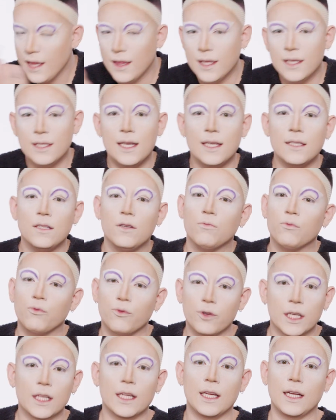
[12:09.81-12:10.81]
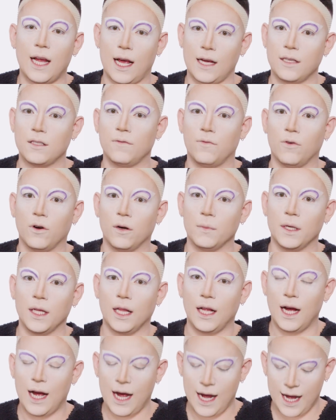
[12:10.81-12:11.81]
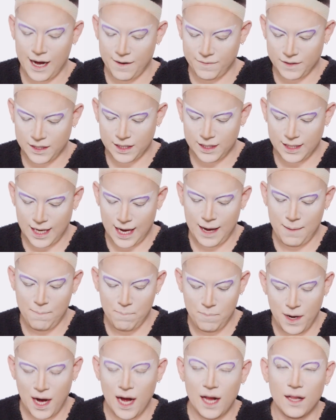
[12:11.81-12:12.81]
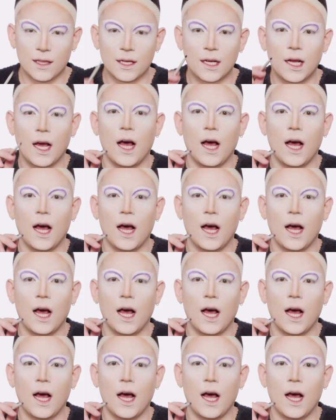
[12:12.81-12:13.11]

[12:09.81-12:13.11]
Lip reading: This has a really nice formula, I have to say, but the